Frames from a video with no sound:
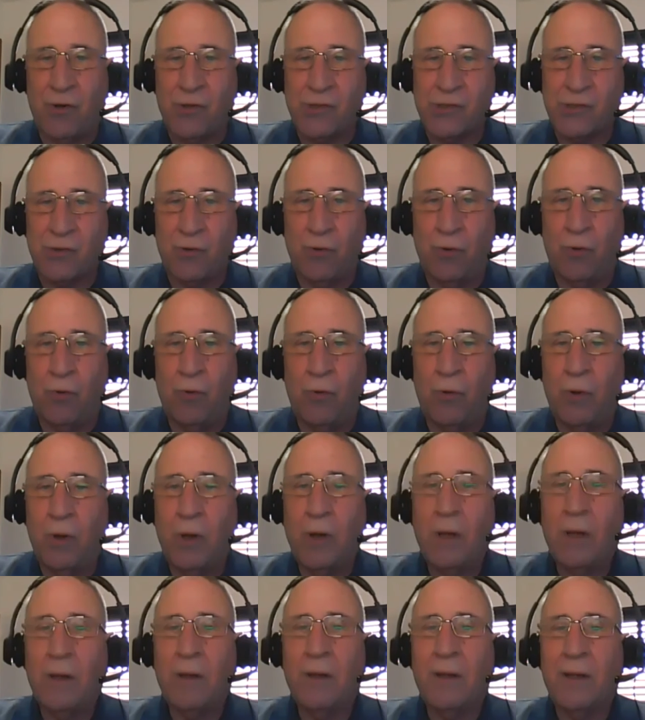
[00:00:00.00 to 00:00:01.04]
who
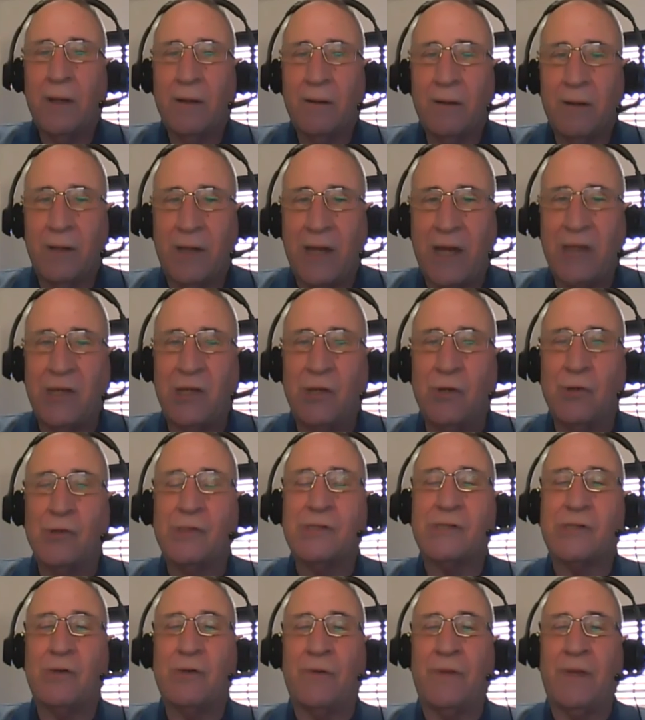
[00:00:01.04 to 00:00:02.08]
get used
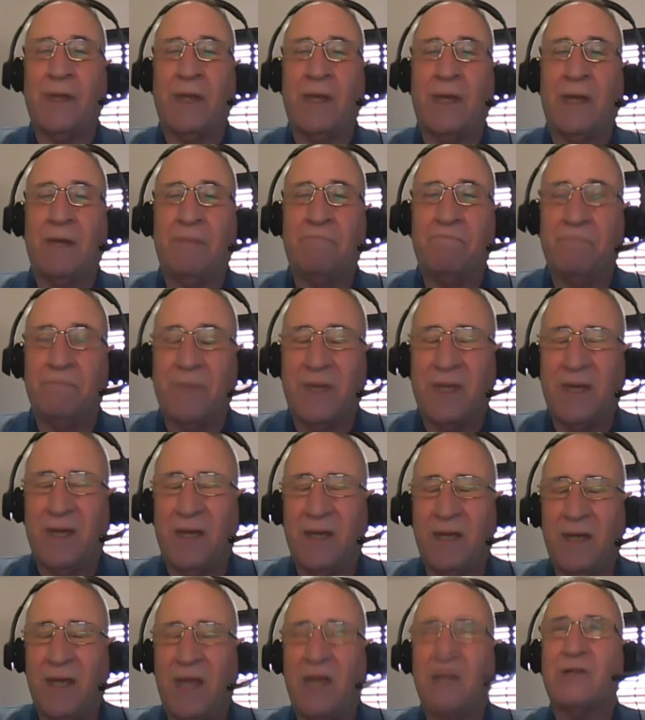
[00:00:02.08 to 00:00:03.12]
to the
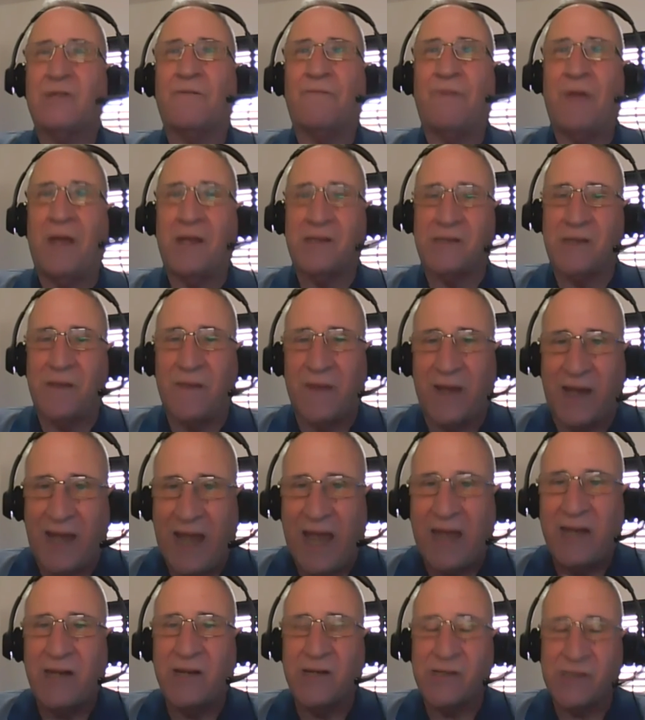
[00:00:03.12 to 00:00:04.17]
interface and the
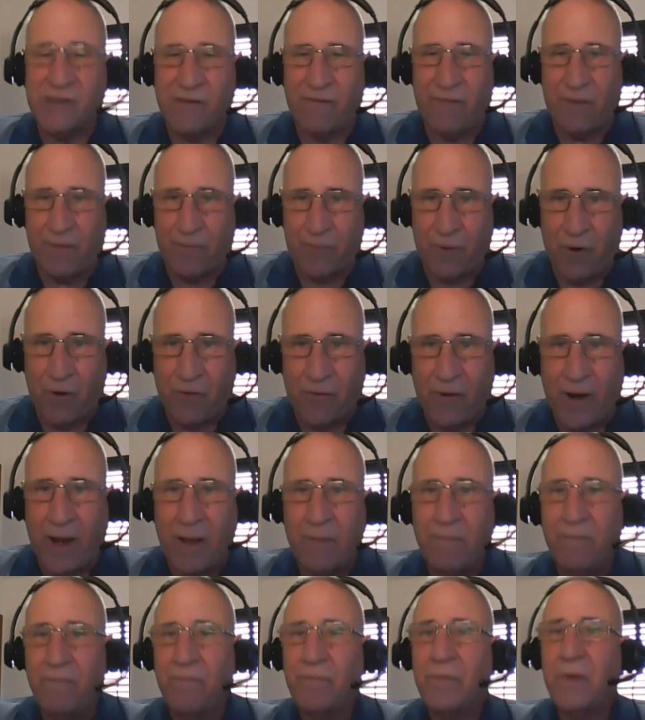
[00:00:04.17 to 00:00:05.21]
cadence of the
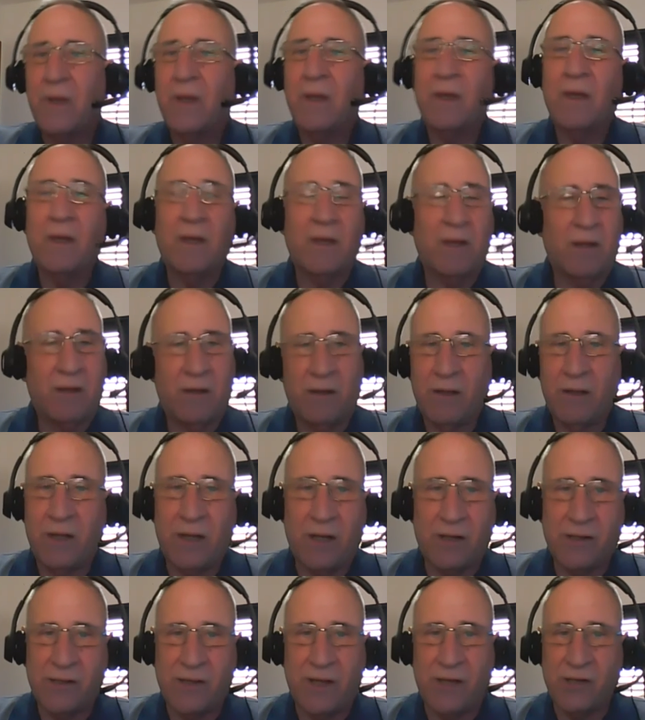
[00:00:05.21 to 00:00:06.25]
program,
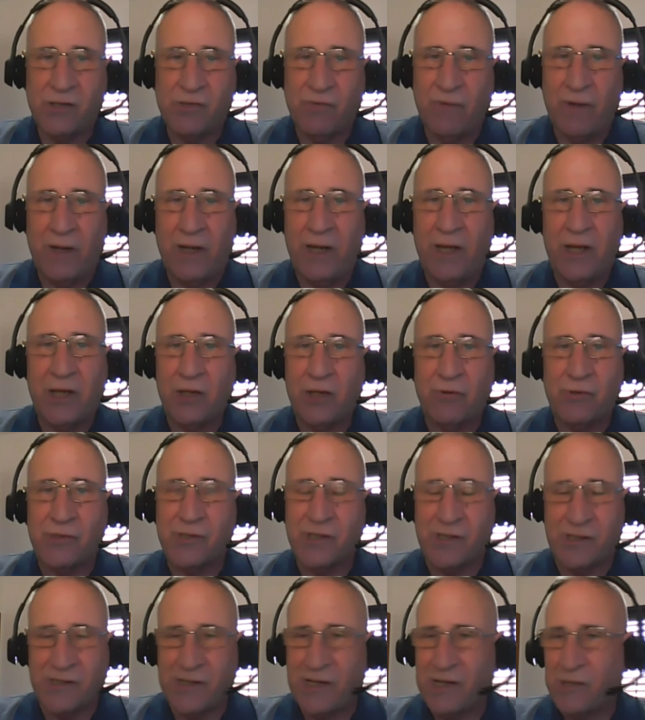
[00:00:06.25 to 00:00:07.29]
there's really a huge
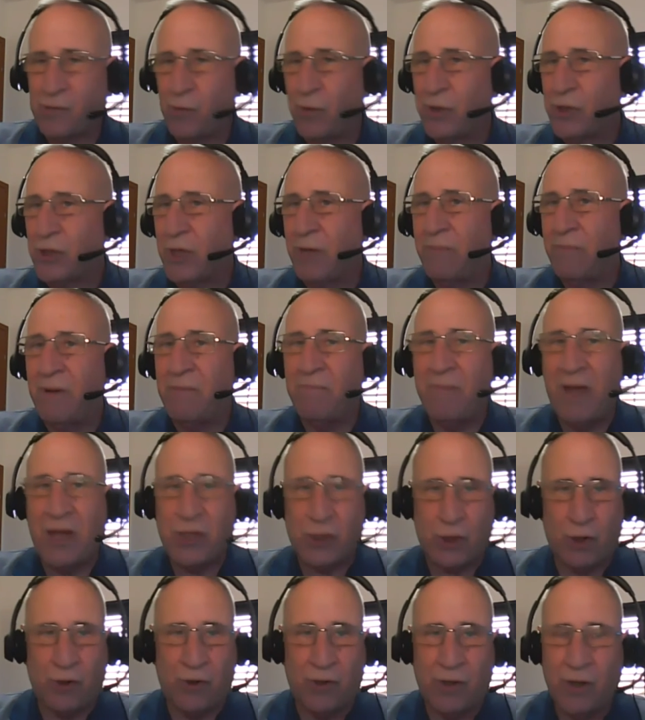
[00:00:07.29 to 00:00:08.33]
success, which can be
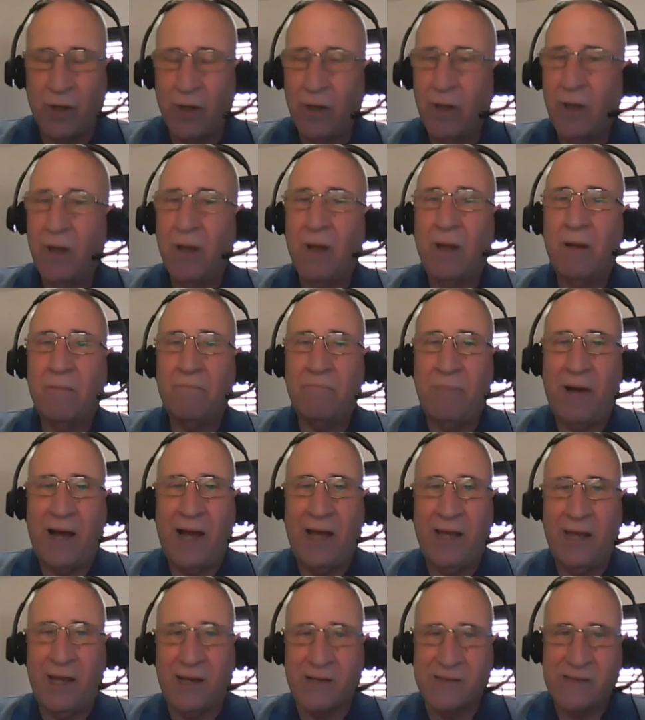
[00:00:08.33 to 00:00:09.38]
measured by
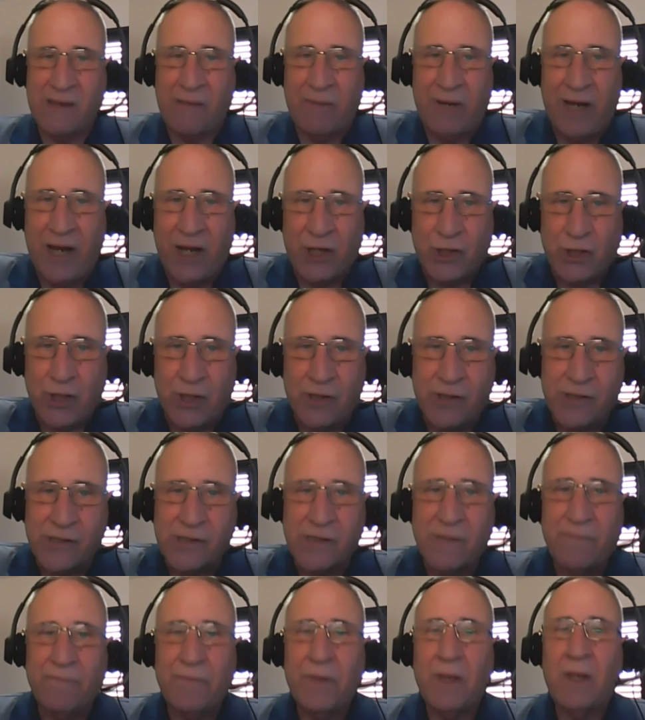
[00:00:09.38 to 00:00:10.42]

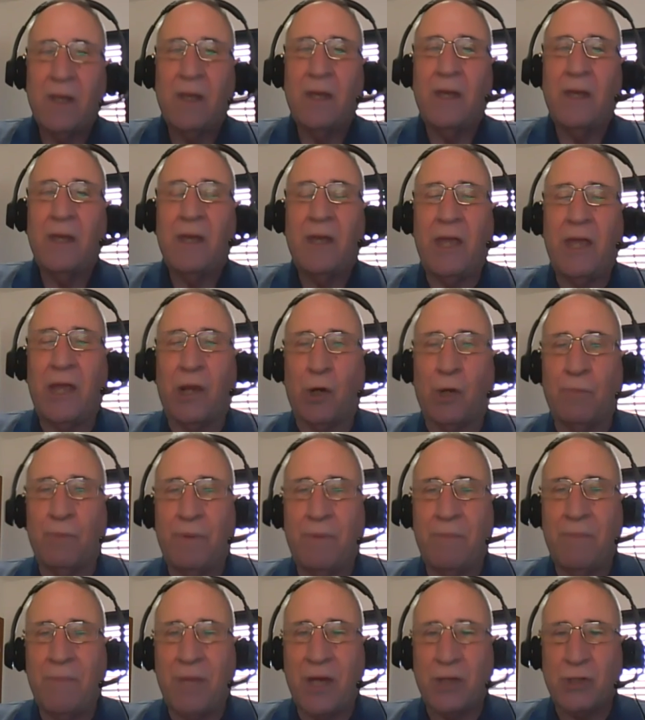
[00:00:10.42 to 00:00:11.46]
examinations. It could
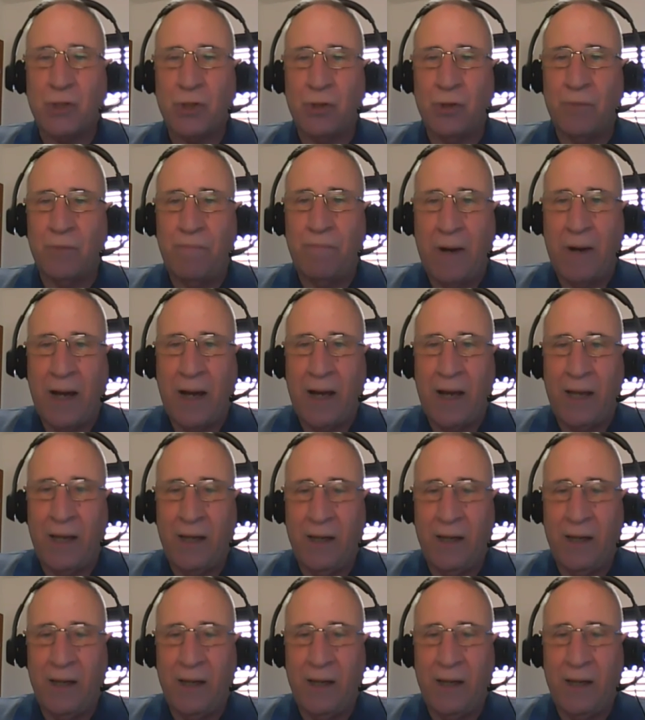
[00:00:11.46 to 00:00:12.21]
be measured by,